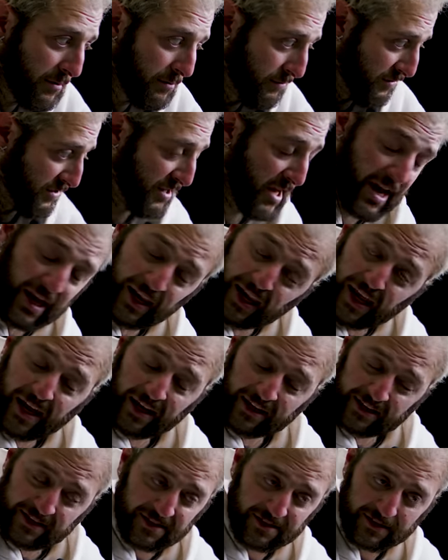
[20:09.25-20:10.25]

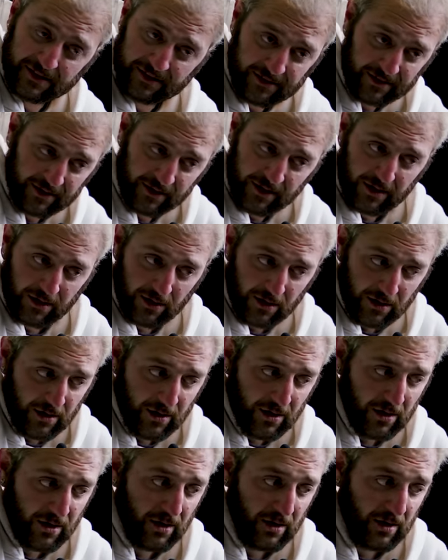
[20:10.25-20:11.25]
Xanax.
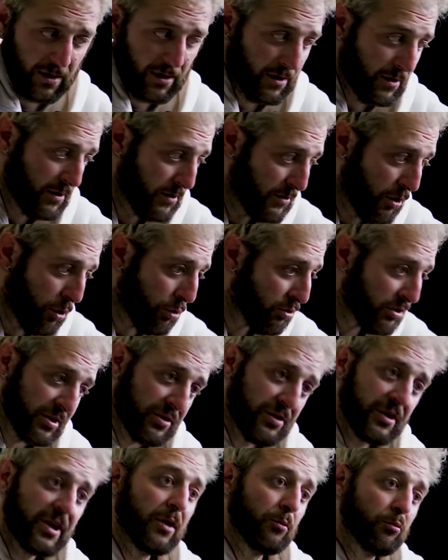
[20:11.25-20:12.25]
The only
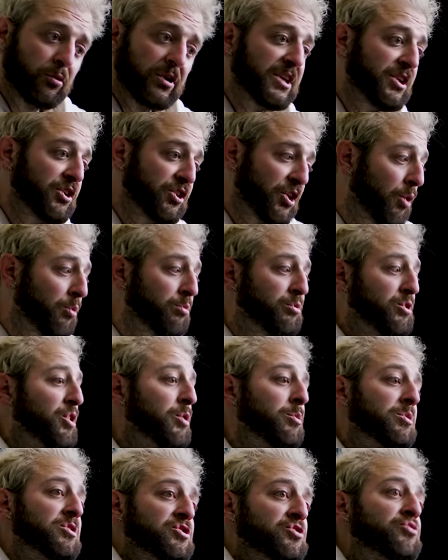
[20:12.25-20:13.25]
thing I really don't
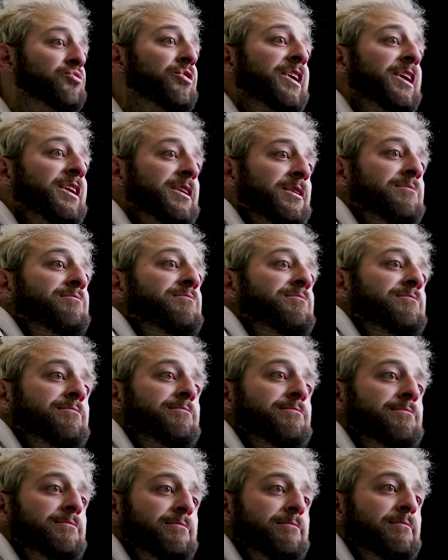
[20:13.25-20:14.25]
do is drink.
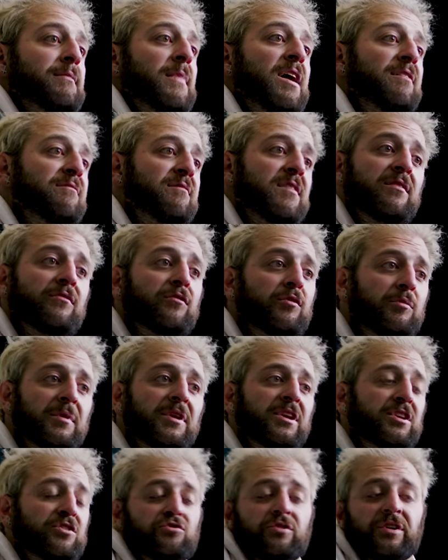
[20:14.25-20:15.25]
I've never
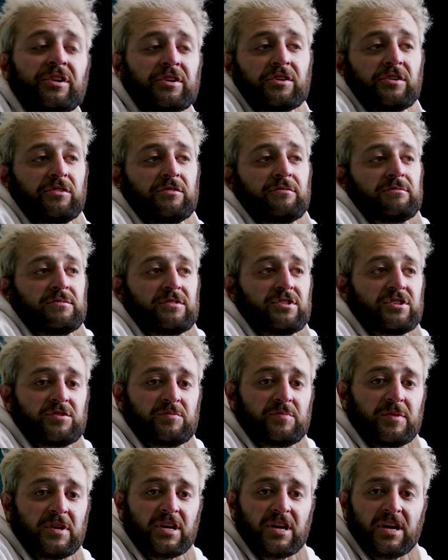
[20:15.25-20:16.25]
been a drinker
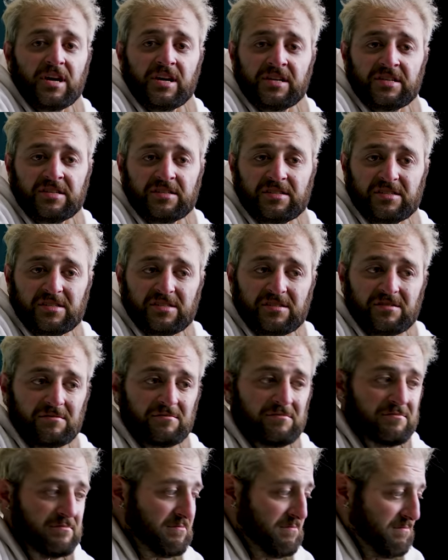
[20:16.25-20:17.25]
just because
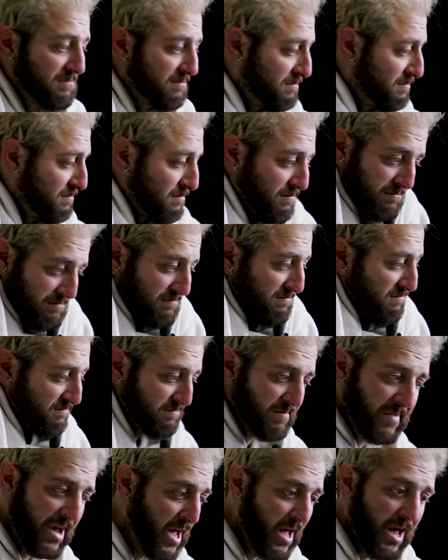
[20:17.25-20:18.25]

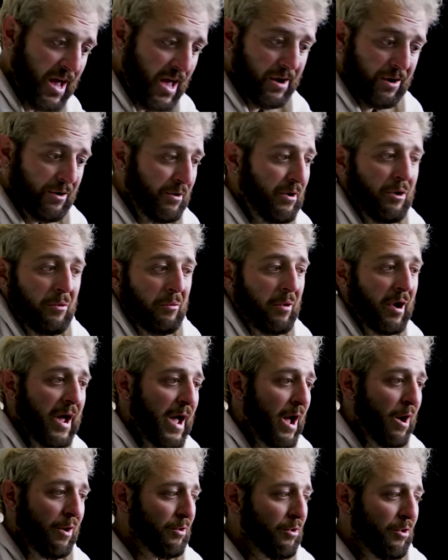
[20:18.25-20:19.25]
I, I don't know why.
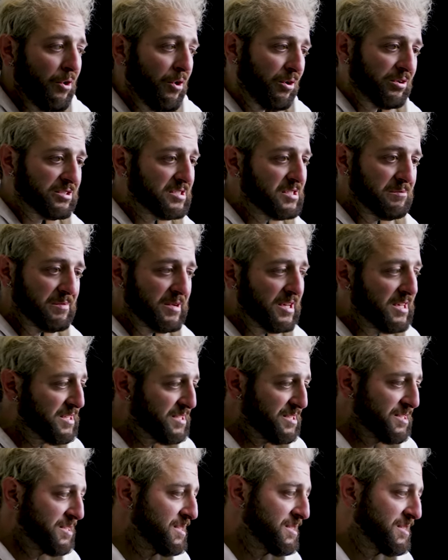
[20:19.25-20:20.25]
Alcohol to me
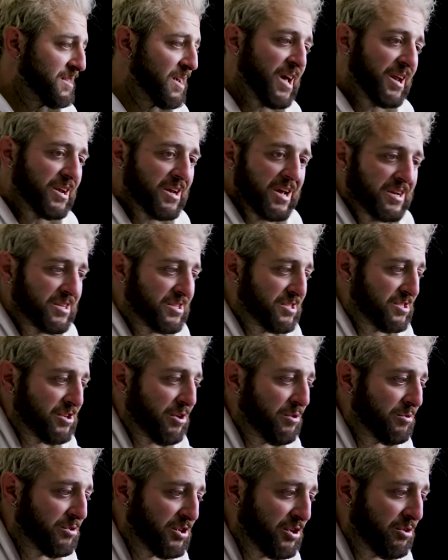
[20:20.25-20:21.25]
is just, I, I just
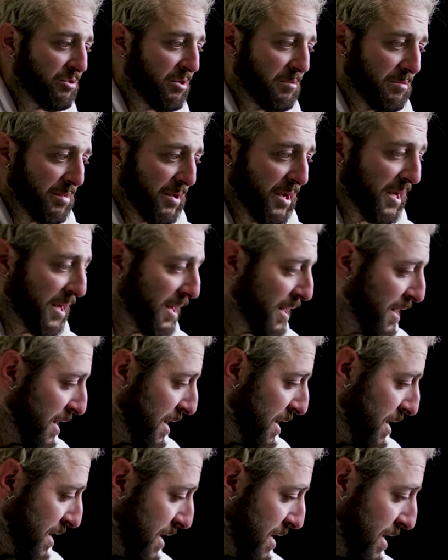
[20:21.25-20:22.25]
don't do it. But
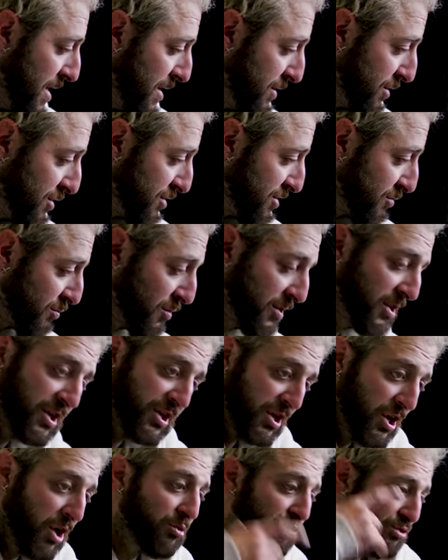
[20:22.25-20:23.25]
there's really
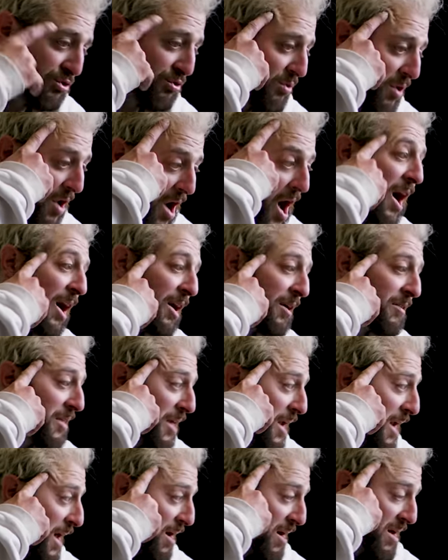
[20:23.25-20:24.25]
no drug
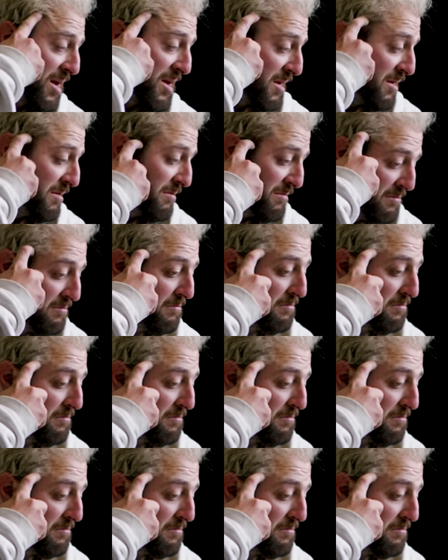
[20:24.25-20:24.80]
that I